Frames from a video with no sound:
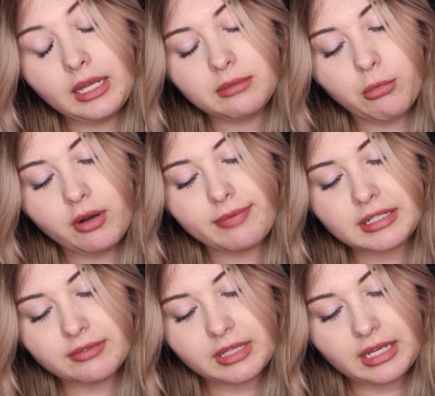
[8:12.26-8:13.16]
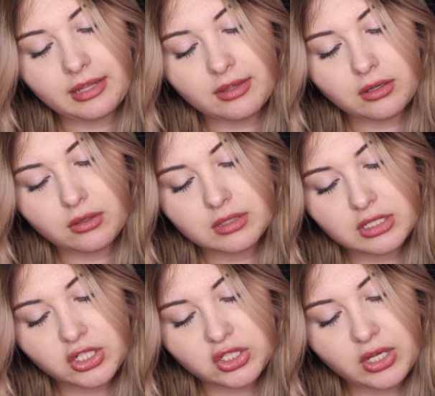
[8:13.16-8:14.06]
more effective cleaning than
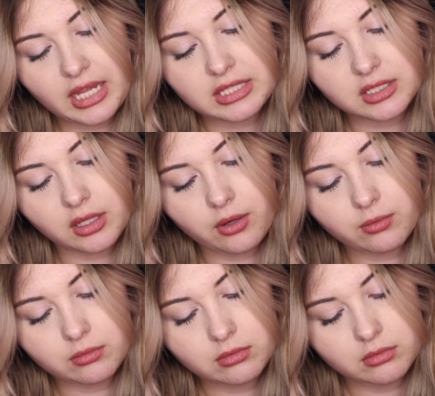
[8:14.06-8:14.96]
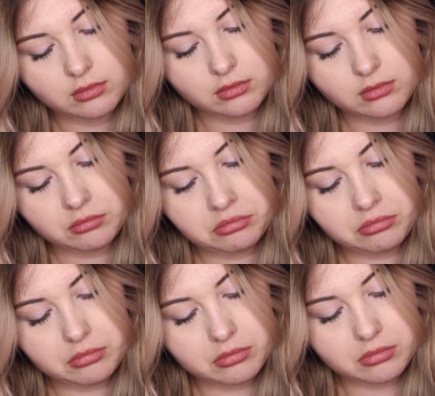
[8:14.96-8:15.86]
using just your hands alone.
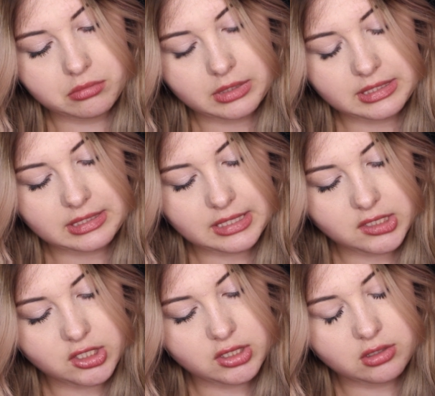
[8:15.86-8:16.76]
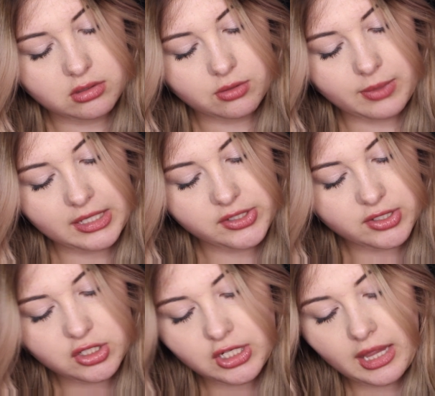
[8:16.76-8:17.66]
It says,
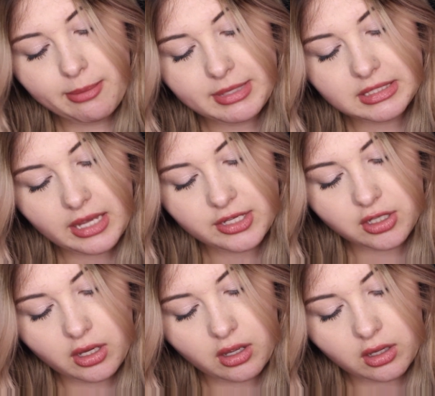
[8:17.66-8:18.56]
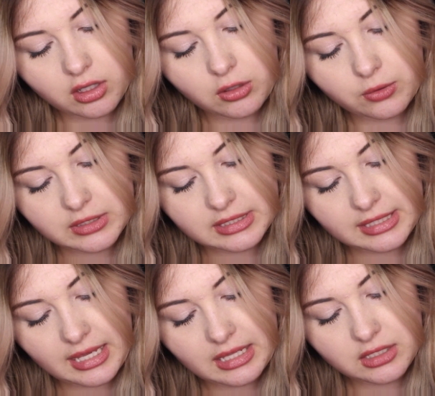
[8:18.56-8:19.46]
directions, gently massage your
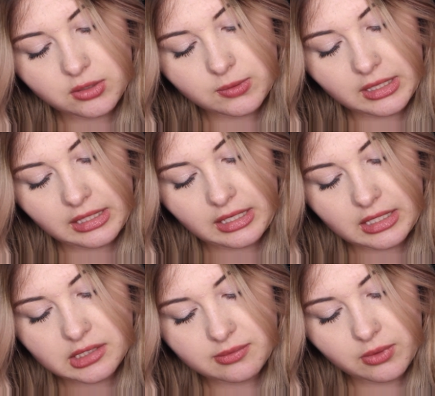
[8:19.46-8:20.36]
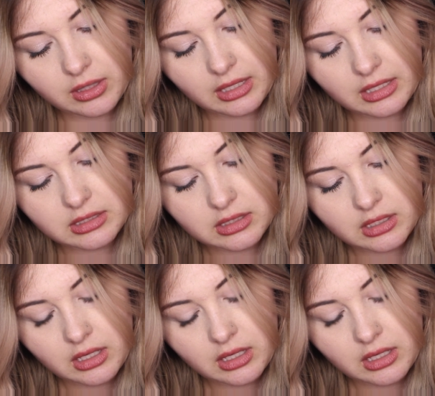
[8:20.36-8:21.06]
skin to clean and exfoliate.